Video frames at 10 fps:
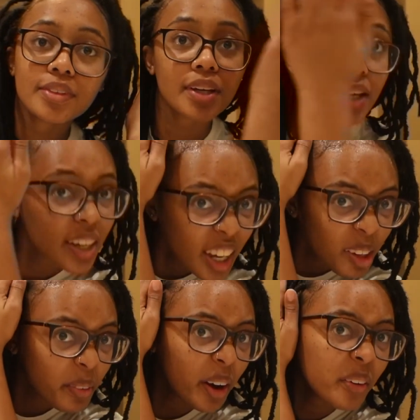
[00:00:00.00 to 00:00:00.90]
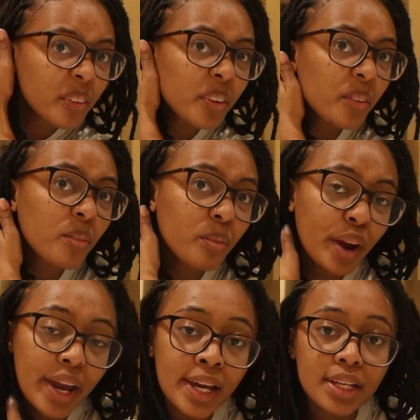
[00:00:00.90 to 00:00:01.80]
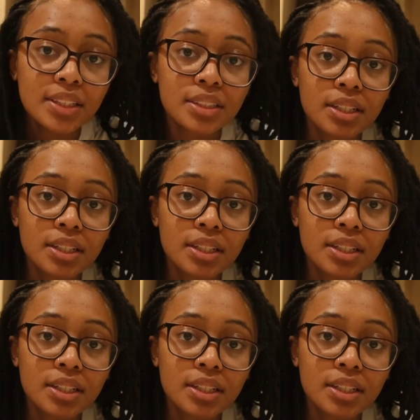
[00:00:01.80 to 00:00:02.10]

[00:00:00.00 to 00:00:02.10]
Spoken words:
It came out great.